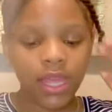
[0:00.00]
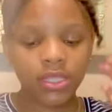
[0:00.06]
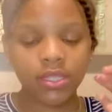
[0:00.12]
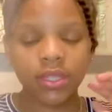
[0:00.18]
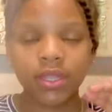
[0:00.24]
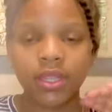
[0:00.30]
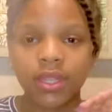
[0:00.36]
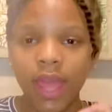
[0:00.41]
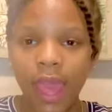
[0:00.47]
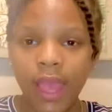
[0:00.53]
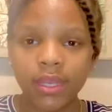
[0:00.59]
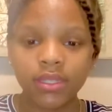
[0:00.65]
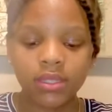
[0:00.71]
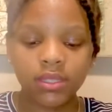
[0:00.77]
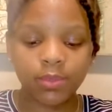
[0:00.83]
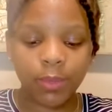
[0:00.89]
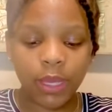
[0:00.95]
so the
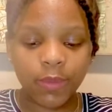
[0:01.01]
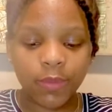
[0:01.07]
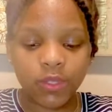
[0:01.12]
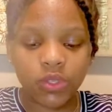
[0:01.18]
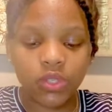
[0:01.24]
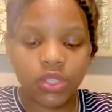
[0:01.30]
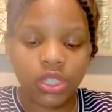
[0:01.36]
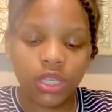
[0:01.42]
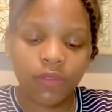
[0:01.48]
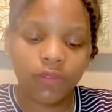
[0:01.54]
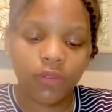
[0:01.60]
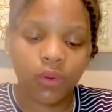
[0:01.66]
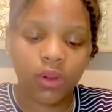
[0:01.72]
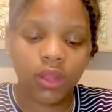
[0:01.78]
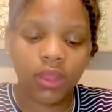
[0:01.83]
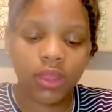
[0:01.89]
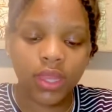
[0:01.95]
last paper squishy
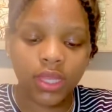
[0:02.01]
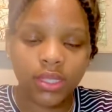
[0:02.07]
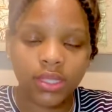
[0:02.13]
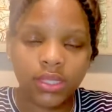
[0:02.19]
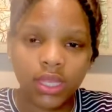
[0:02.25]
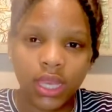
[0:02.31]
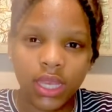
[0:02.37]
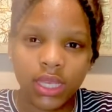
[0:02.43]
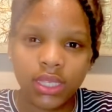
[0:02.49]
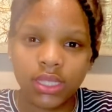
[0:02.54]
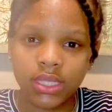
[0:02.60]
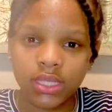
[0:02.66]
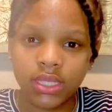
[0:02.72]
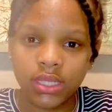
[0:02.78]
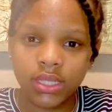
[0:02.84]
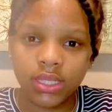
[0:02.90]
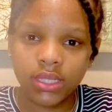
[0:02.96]
for this like
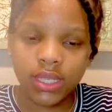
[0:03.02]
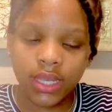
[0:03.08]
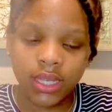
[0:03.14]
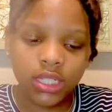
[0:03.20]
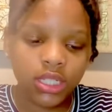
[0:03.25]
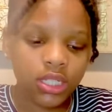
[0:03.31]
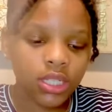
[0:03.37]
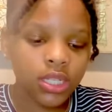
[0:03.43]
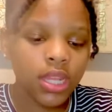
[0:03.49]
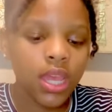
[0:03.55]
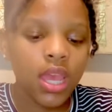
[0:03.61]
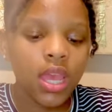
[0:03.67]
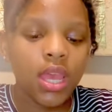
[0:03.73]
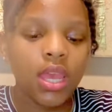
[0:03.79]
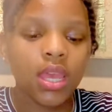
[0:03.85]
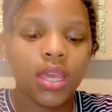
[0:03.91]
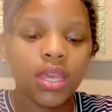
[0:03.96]
section
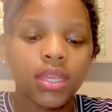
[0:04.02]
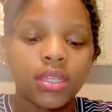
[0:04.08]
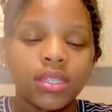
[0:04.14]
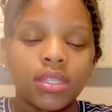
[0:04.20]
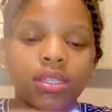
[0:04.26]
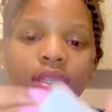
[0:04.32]
is